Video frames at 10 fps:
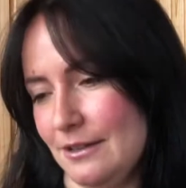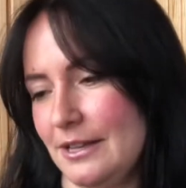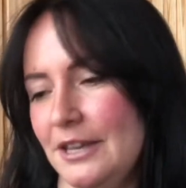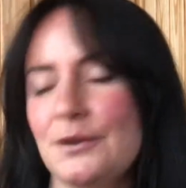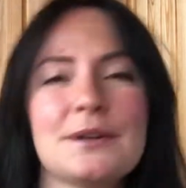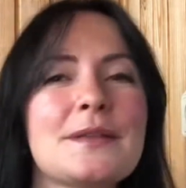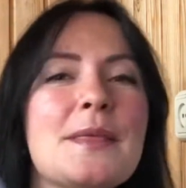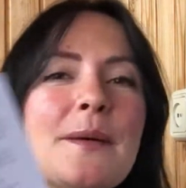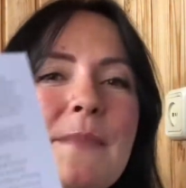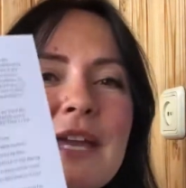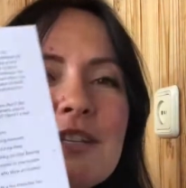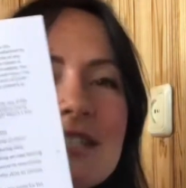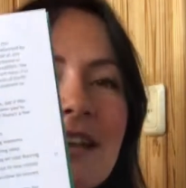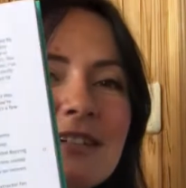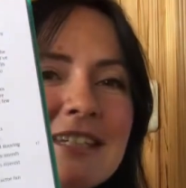here, the page
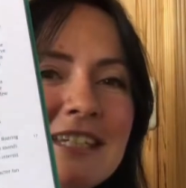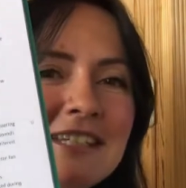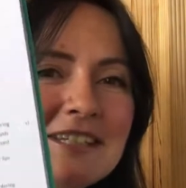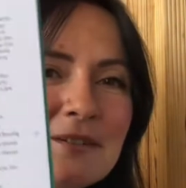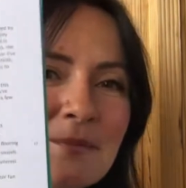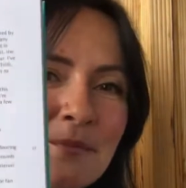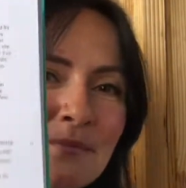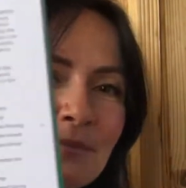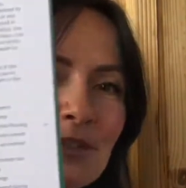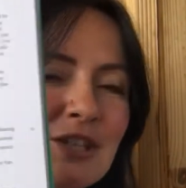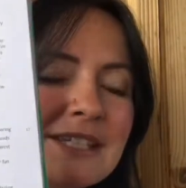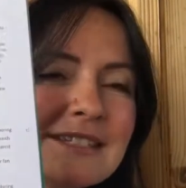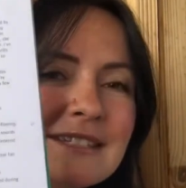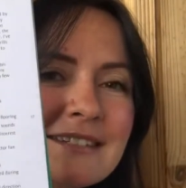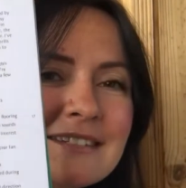17, just
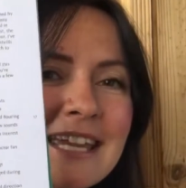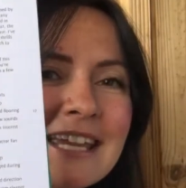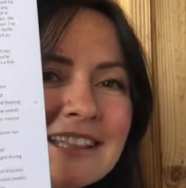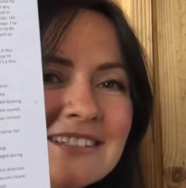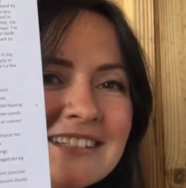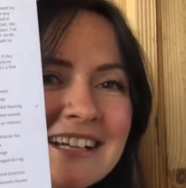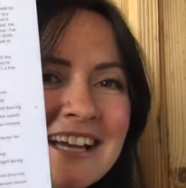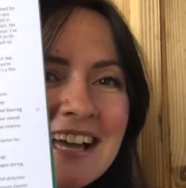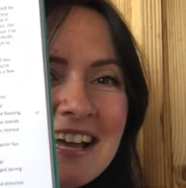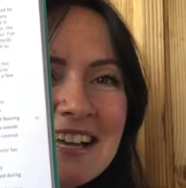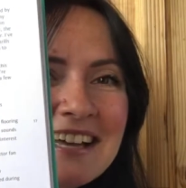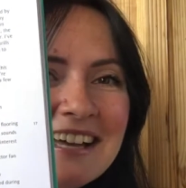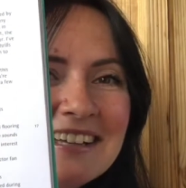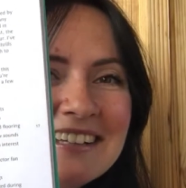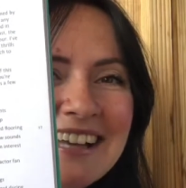take a look,
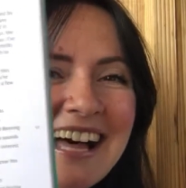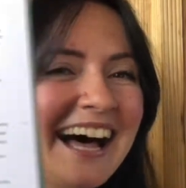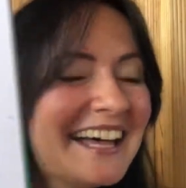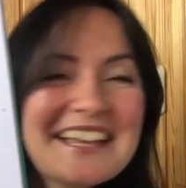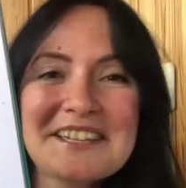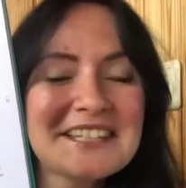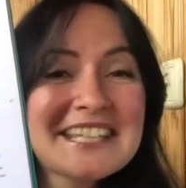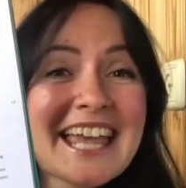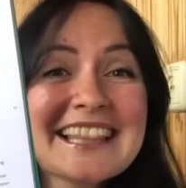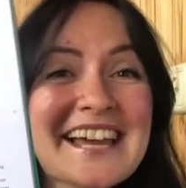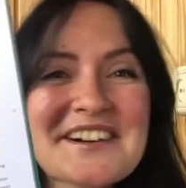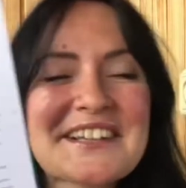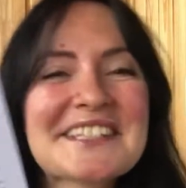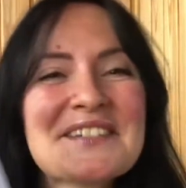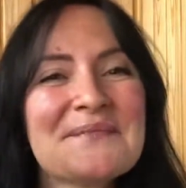it's
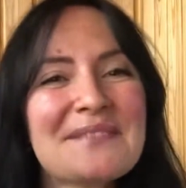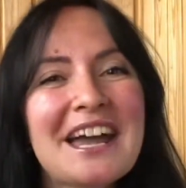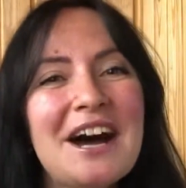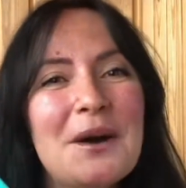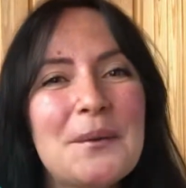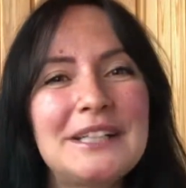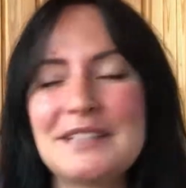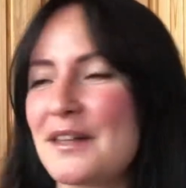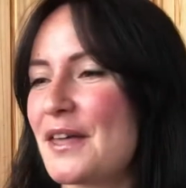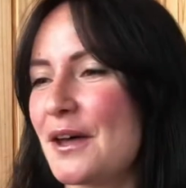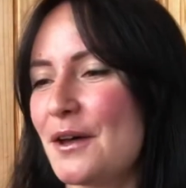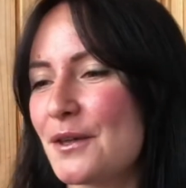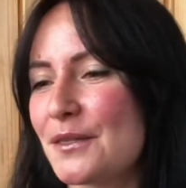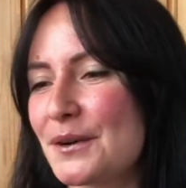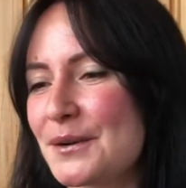hilarious. Well, the
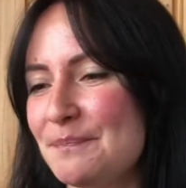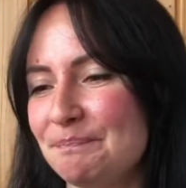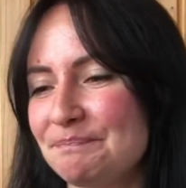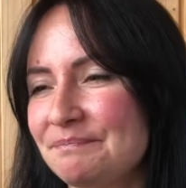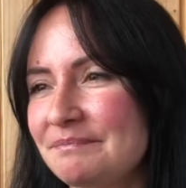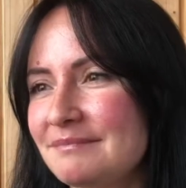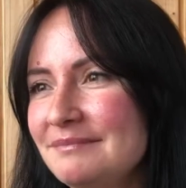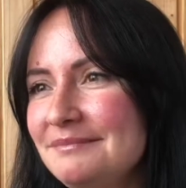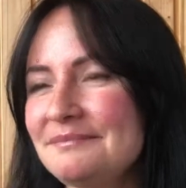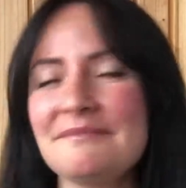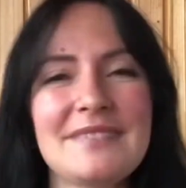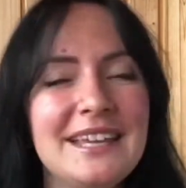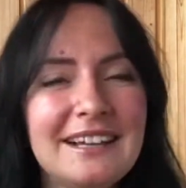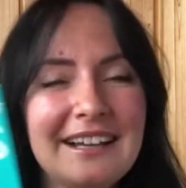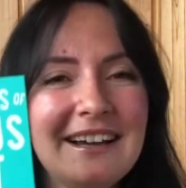author
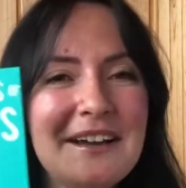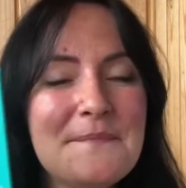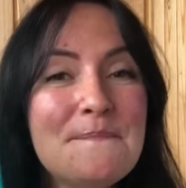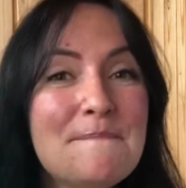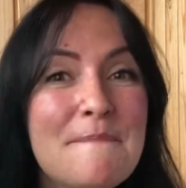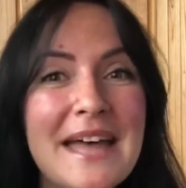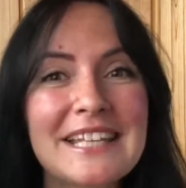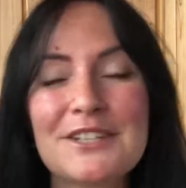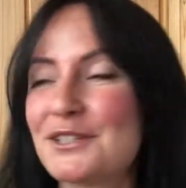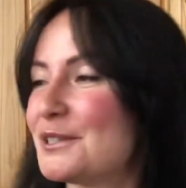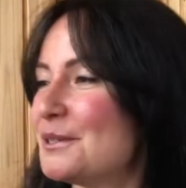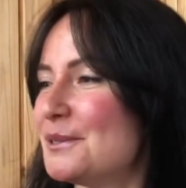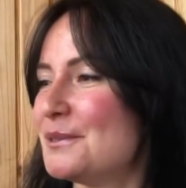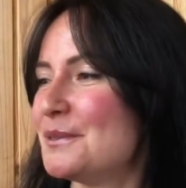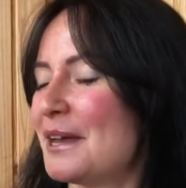managed
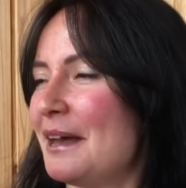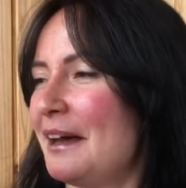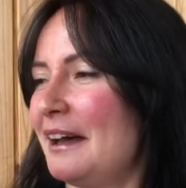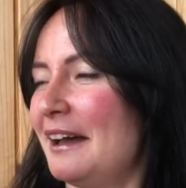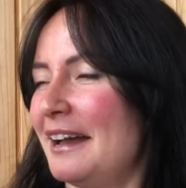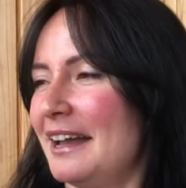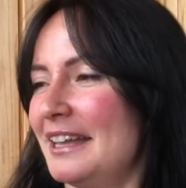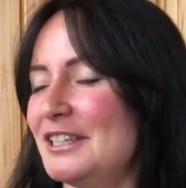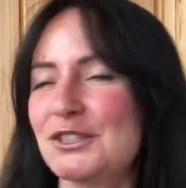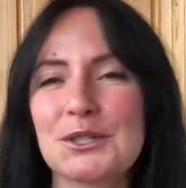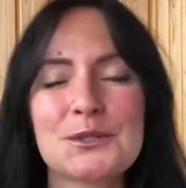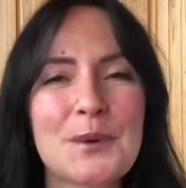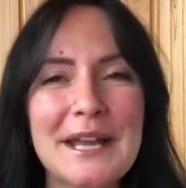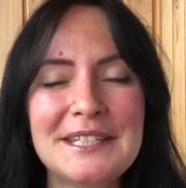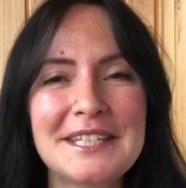to
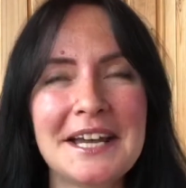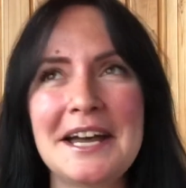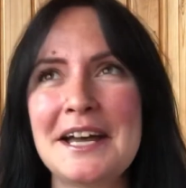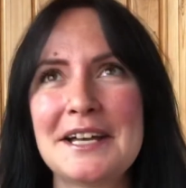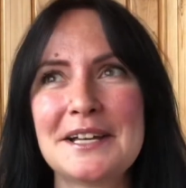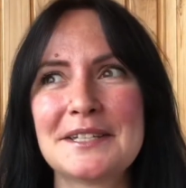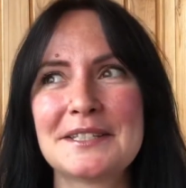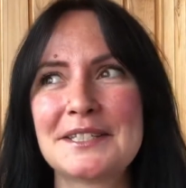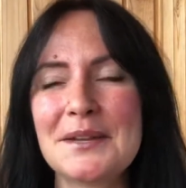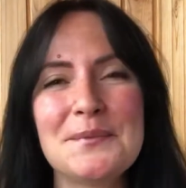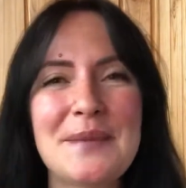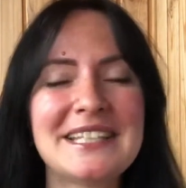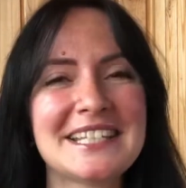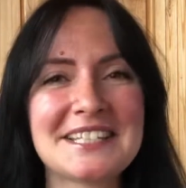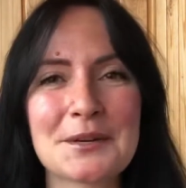integrate so
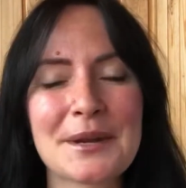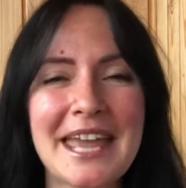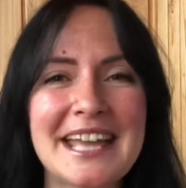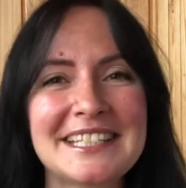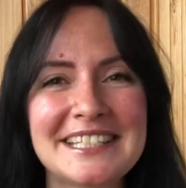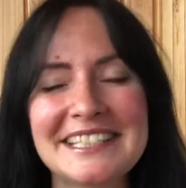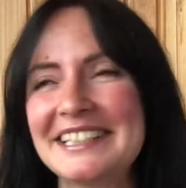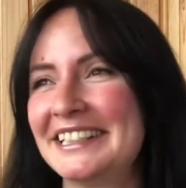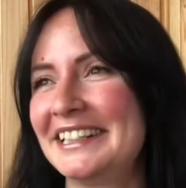many sarcastic